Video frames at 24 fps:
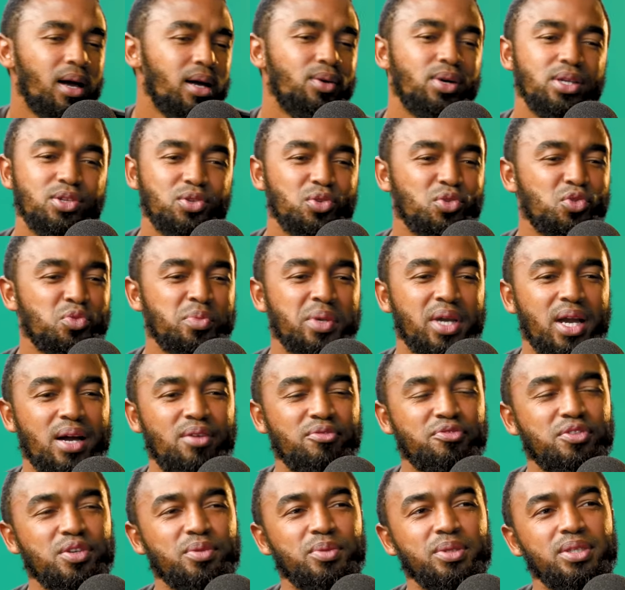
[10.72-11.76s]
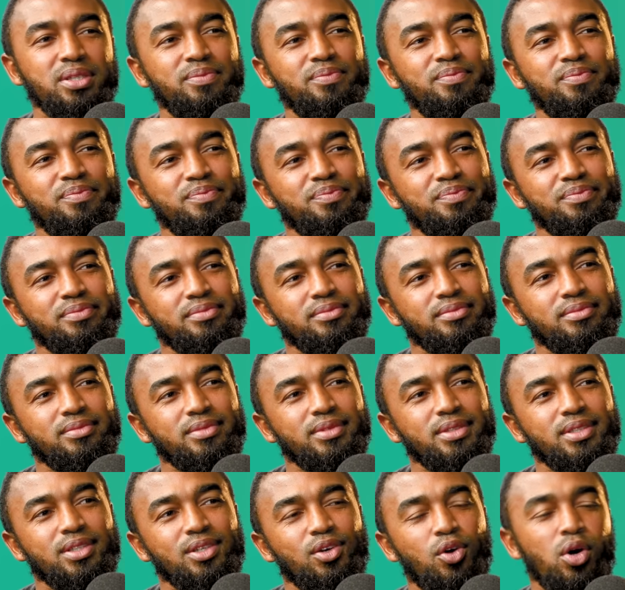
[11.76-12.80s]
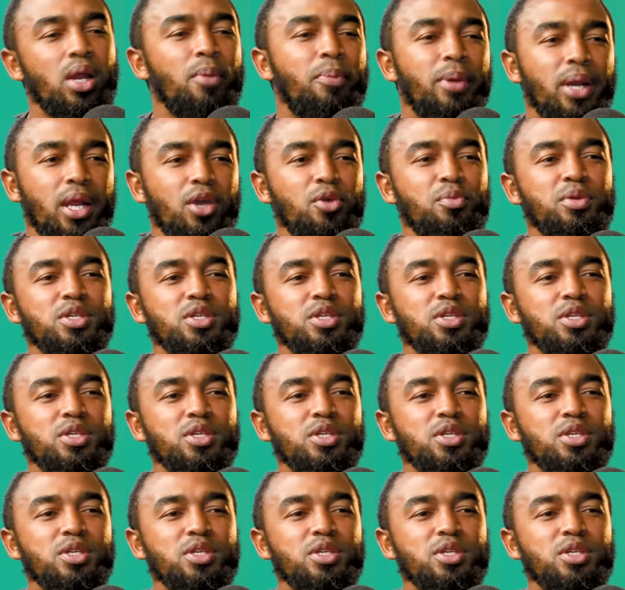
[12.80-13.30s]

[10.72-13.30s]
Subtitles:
I want you to be comfortable. Kona pele, you